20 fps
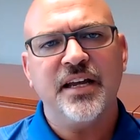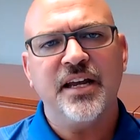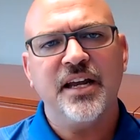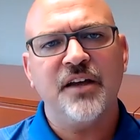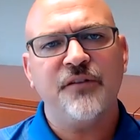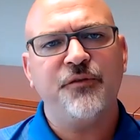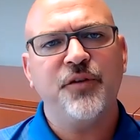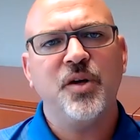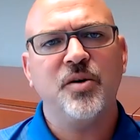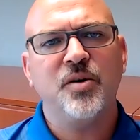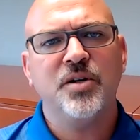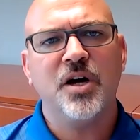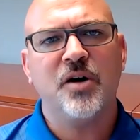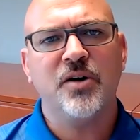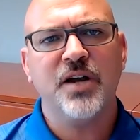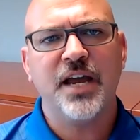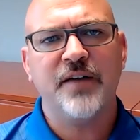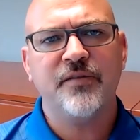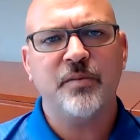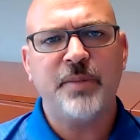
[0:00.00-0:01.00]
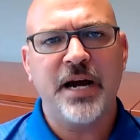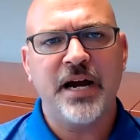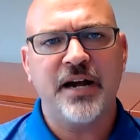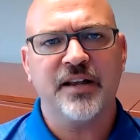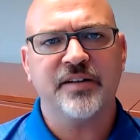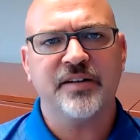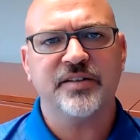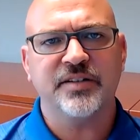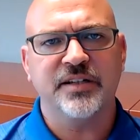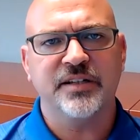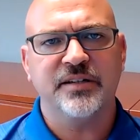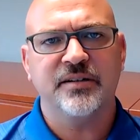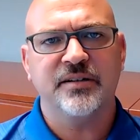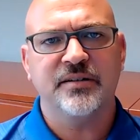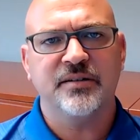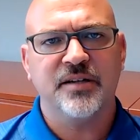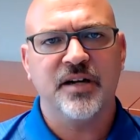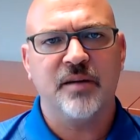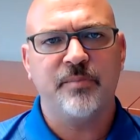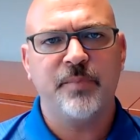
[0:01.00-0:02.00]
If you don't have a policy
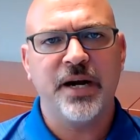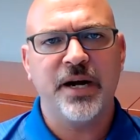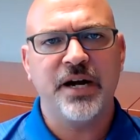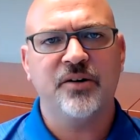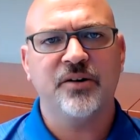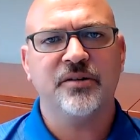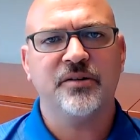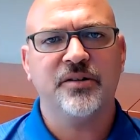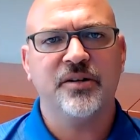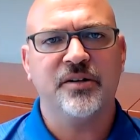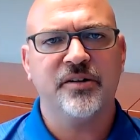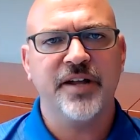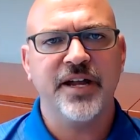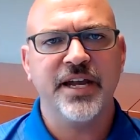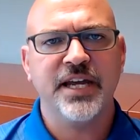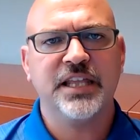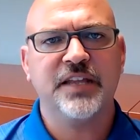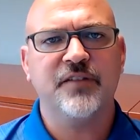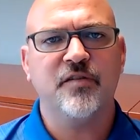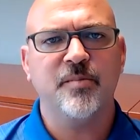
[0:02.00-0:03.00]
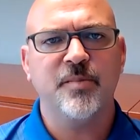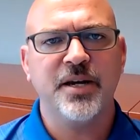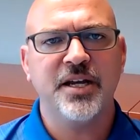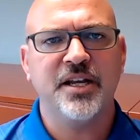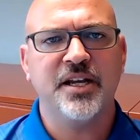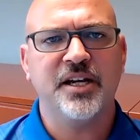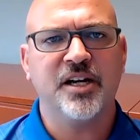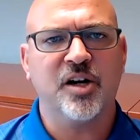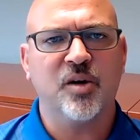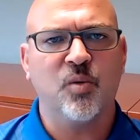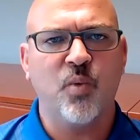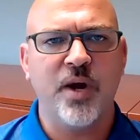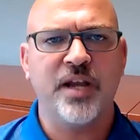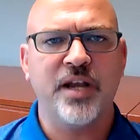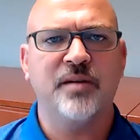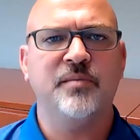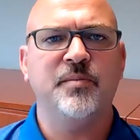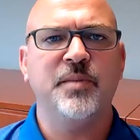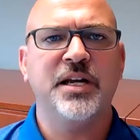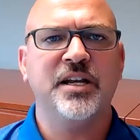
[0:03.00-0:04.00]
about the length of a meeting or
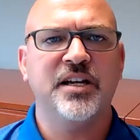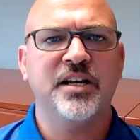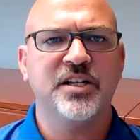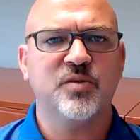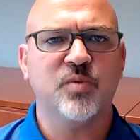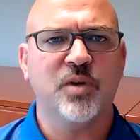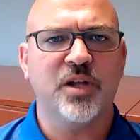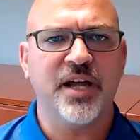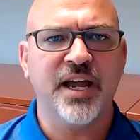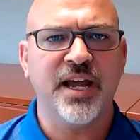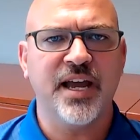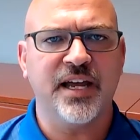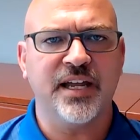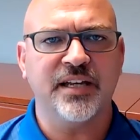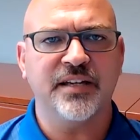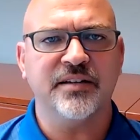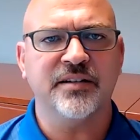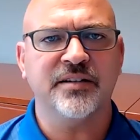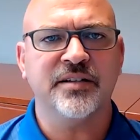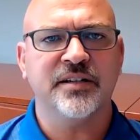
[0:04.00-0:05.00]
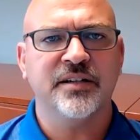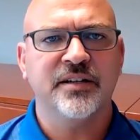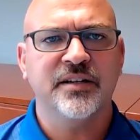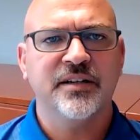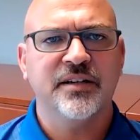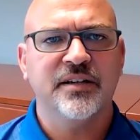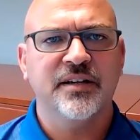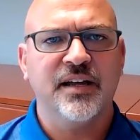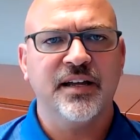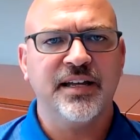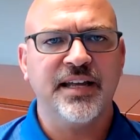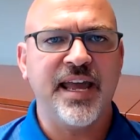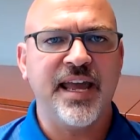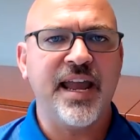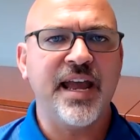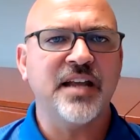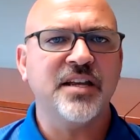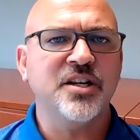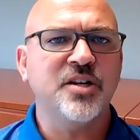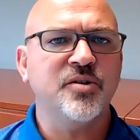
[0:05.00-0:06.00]
when meetings will end,
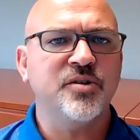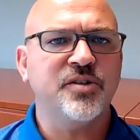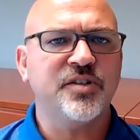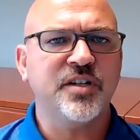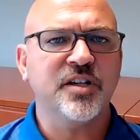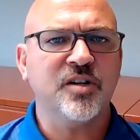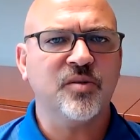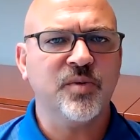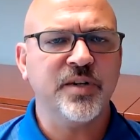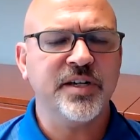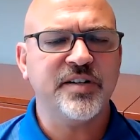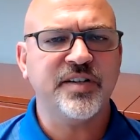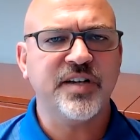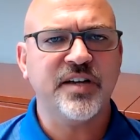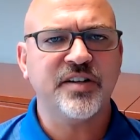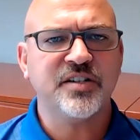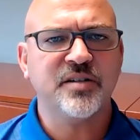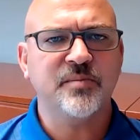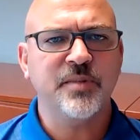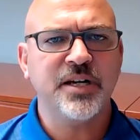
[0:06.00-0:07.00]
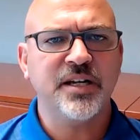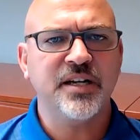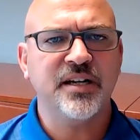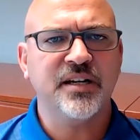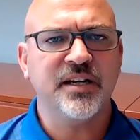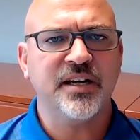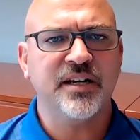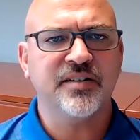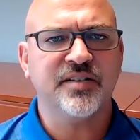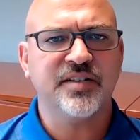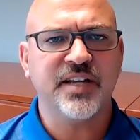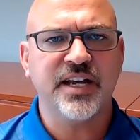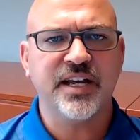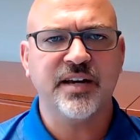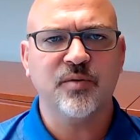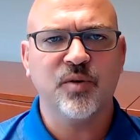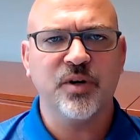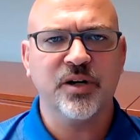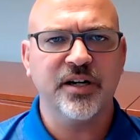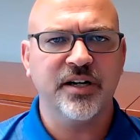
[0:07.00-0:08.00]
can you still recess a meeting and
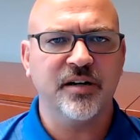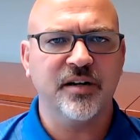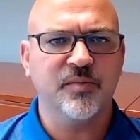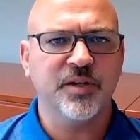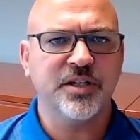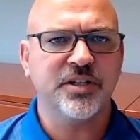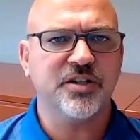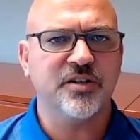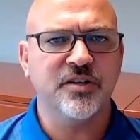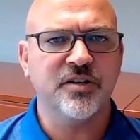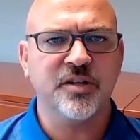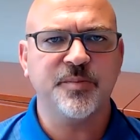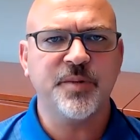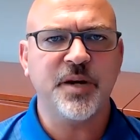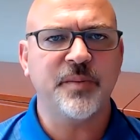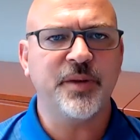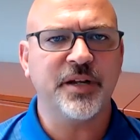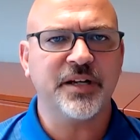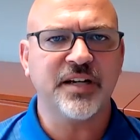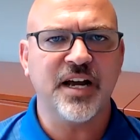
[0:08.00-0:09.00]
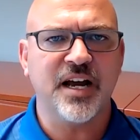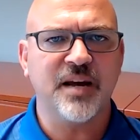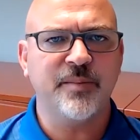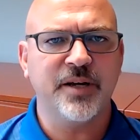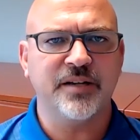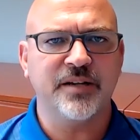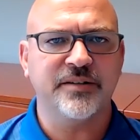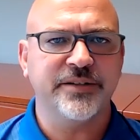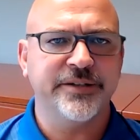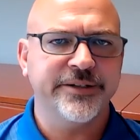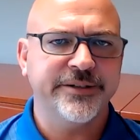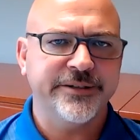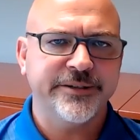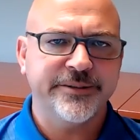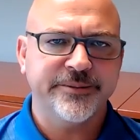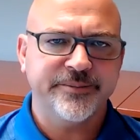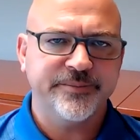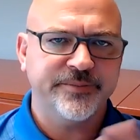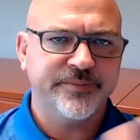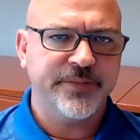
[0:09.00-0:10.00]
say, we're going to return to public comment
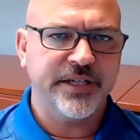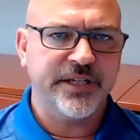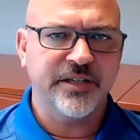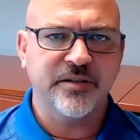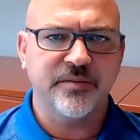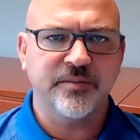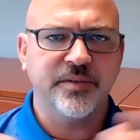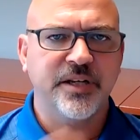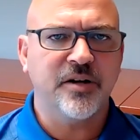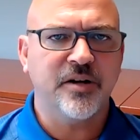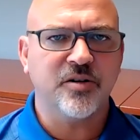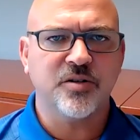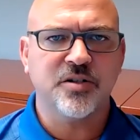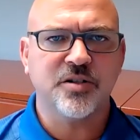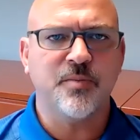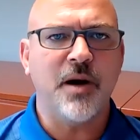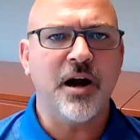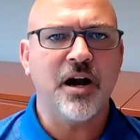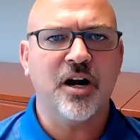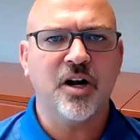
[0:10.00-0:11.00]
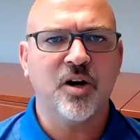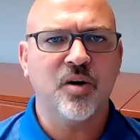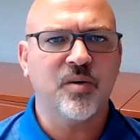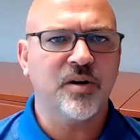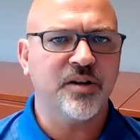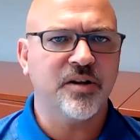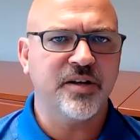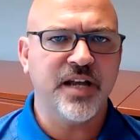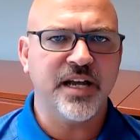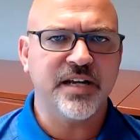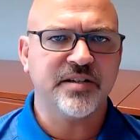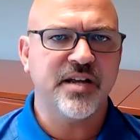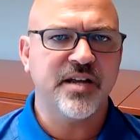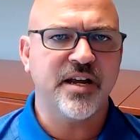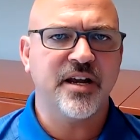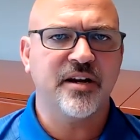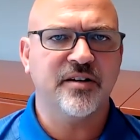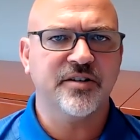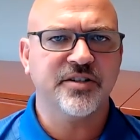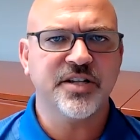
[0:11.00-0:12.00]
in tomorrow or the next
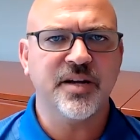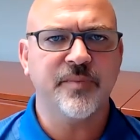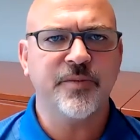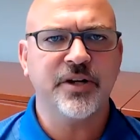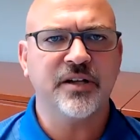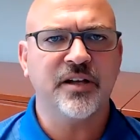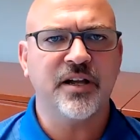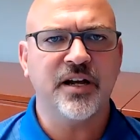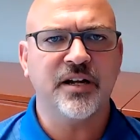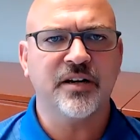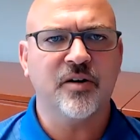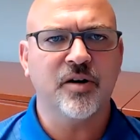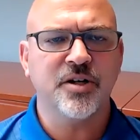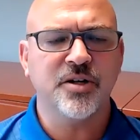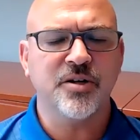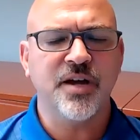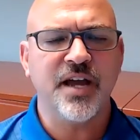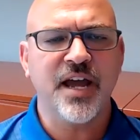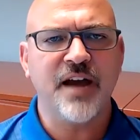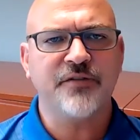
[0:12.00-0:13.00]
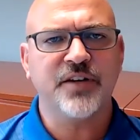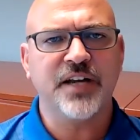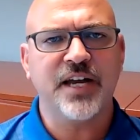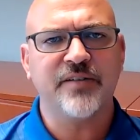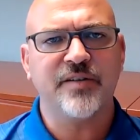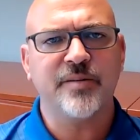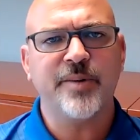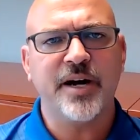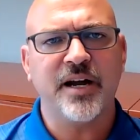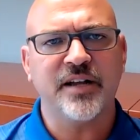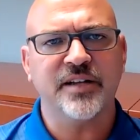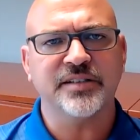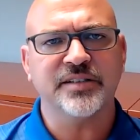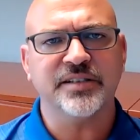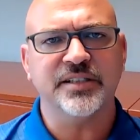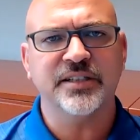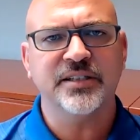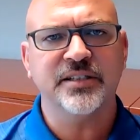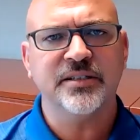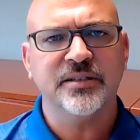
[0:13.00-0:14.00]
day or something along, or do you have to have a
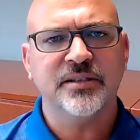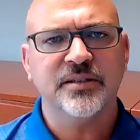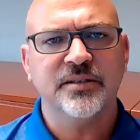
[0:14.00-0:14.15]
policy?